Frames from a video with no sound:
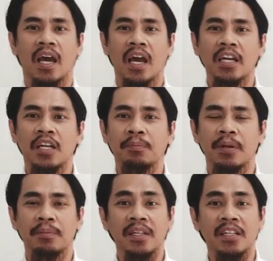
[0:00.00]
and
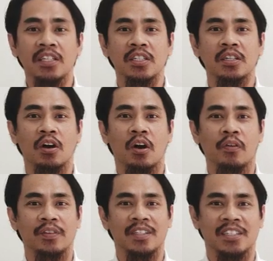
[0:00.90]
implementation
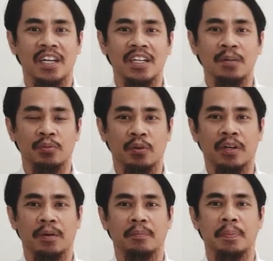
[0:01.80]
of the training
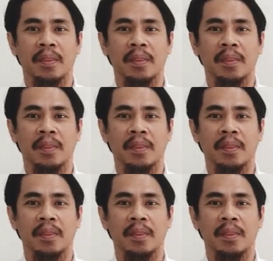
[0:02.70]
program,